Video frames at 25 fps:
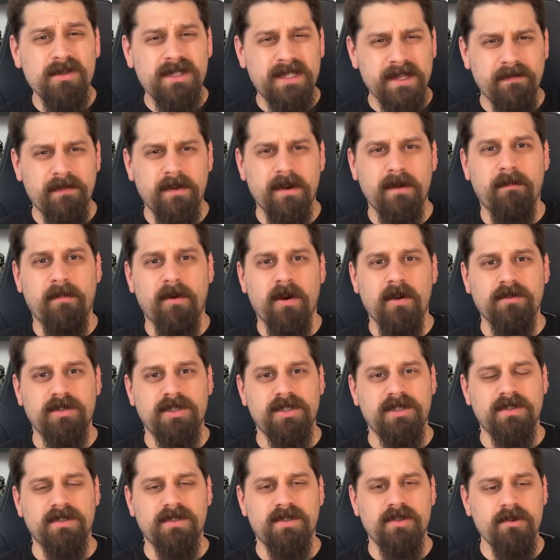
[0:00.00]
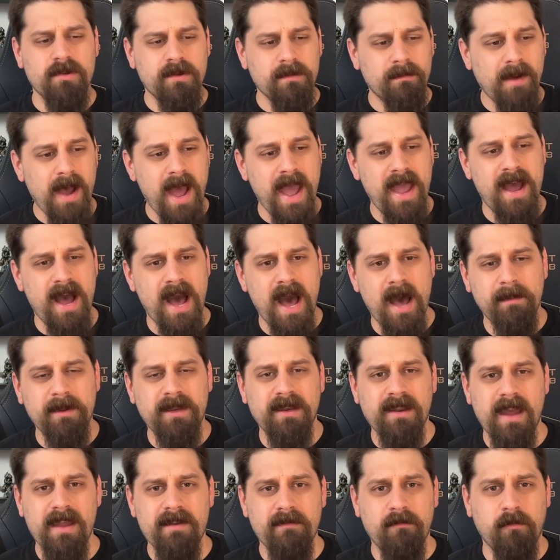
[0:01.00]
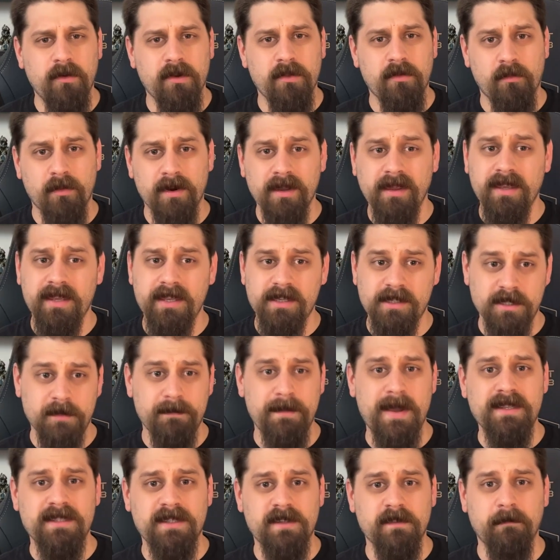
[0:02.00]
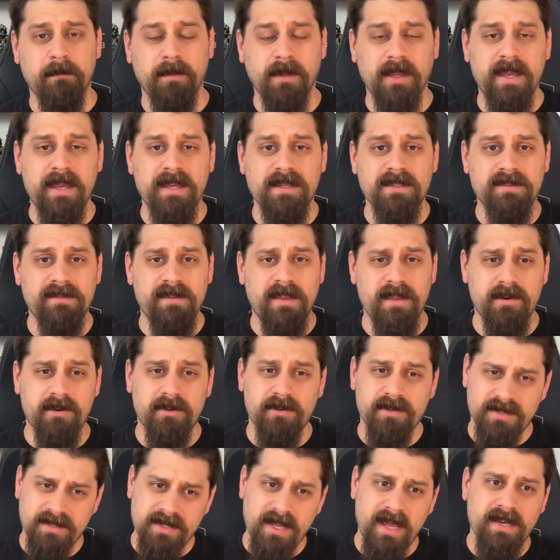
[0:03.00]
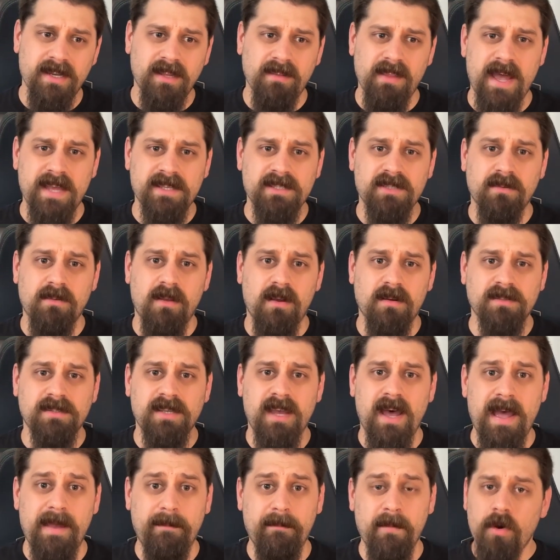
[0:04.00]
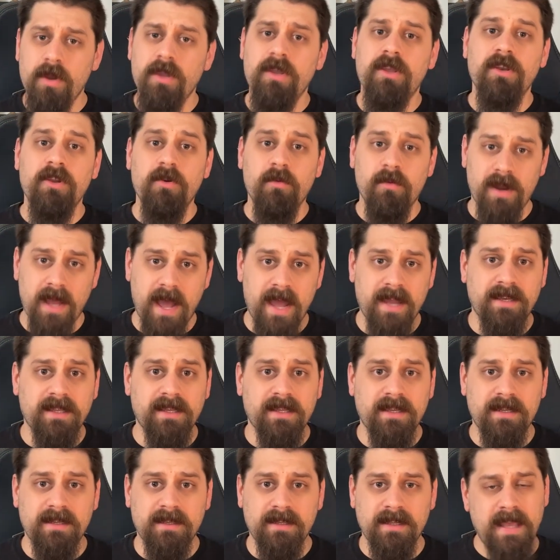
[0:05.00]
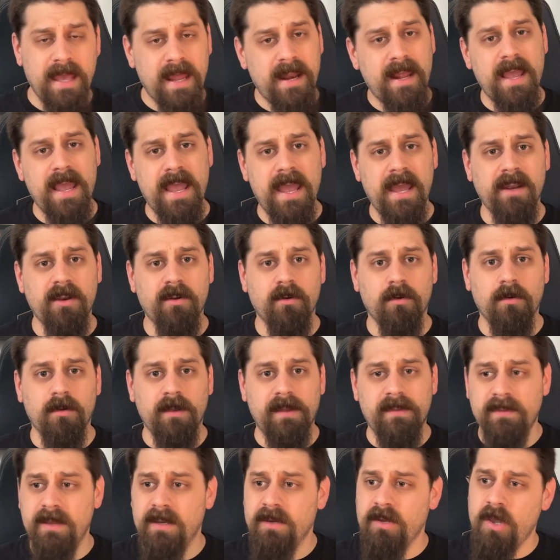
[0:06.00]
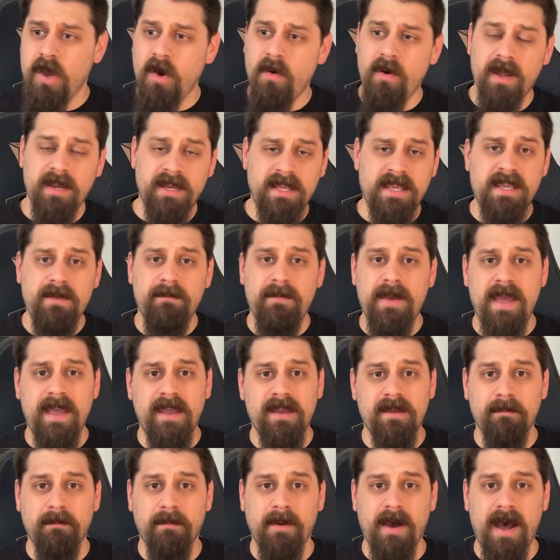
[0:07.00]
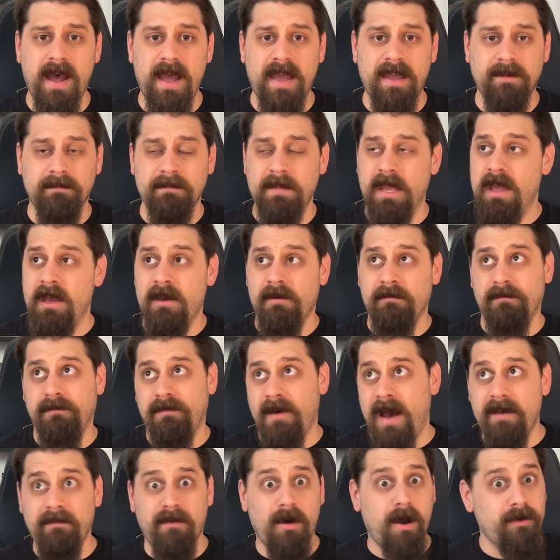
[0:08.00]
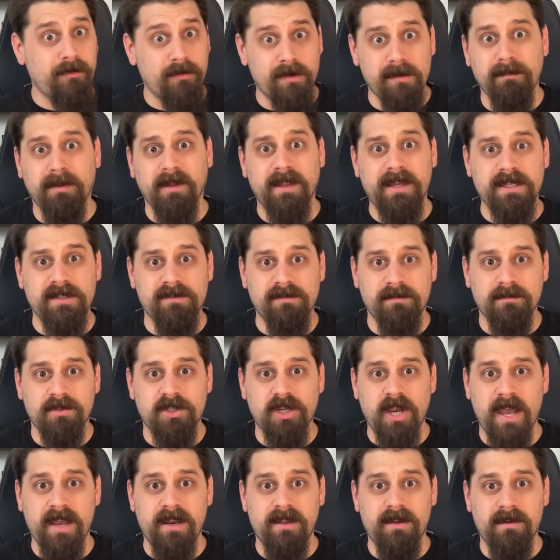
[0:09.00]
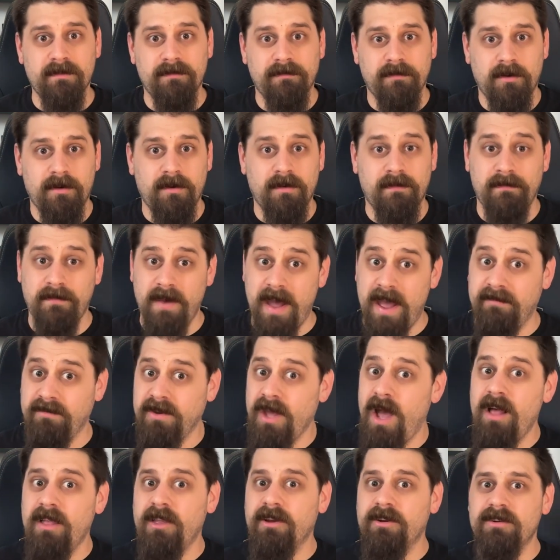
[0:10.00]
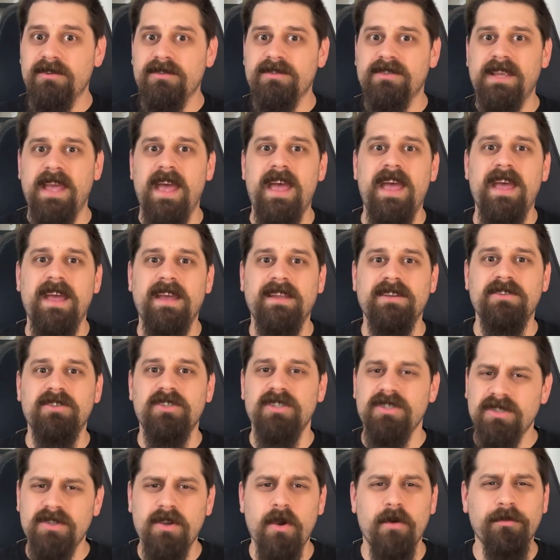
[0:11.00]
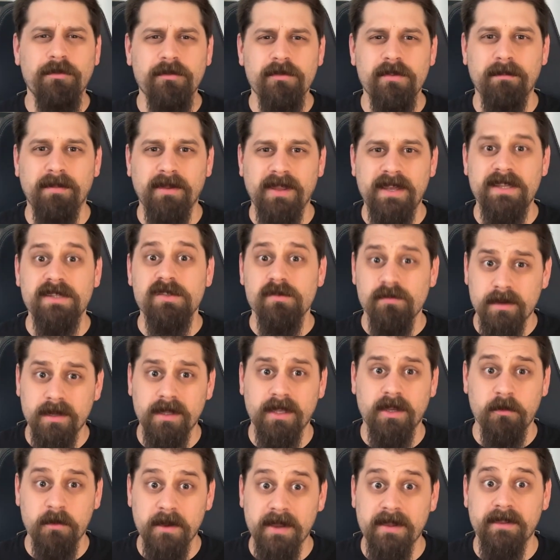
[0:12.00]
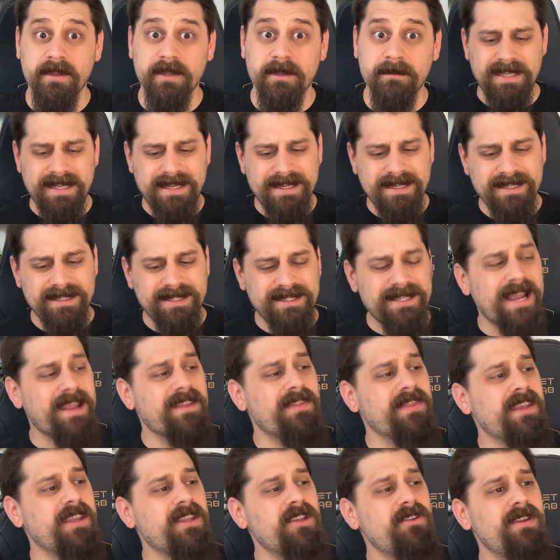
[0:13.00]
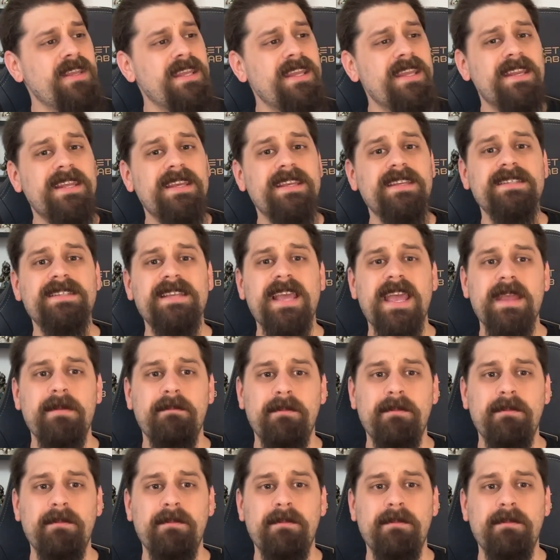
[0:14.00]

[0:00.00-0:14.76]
different approaches. You can buy a hobby knife with really expensive blades that are designed to last a long time, or you can do what I did and get a handle and then go on eBay and buy 500 blades from China for $5 and just go through the blades really quickly. The second thing you need is a